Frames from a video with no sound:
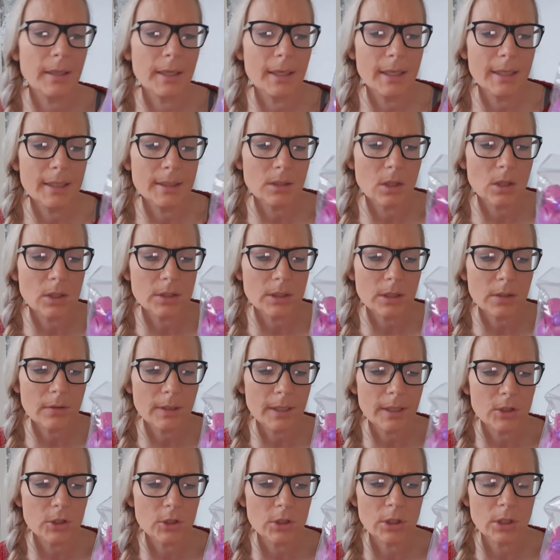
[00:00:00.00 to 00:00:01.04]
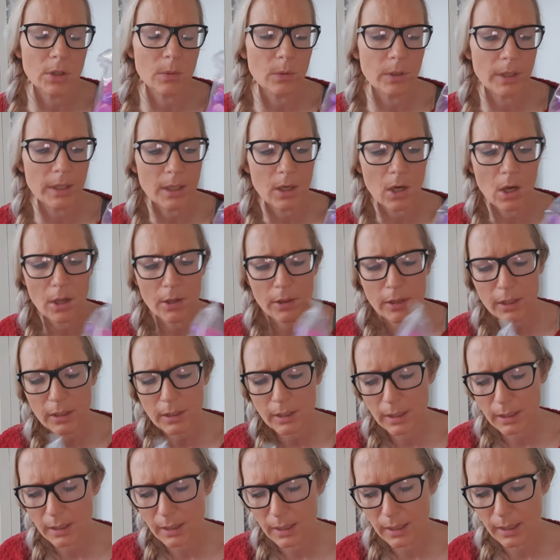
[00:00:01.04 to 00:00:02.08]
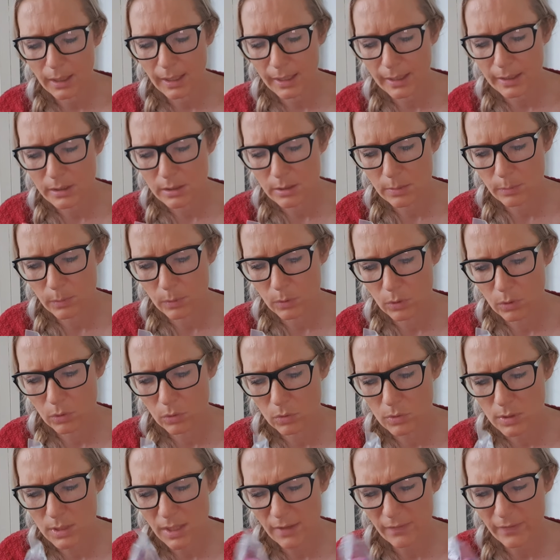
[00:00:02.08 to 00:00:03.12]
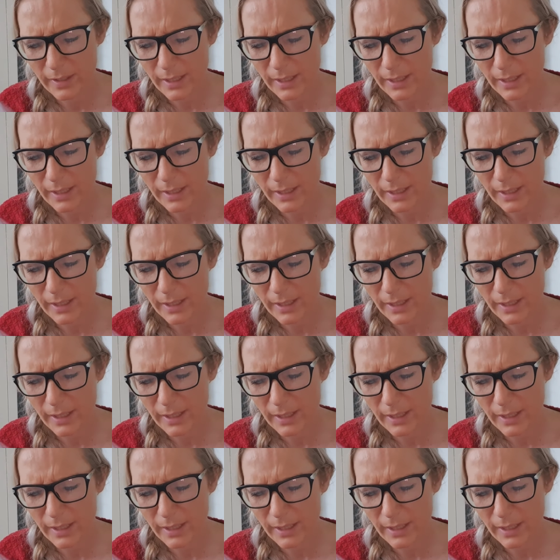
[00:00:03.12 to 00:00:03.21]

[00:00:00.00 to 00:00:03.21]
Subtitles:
these. I don't actually know what they are. I think they're collectibles.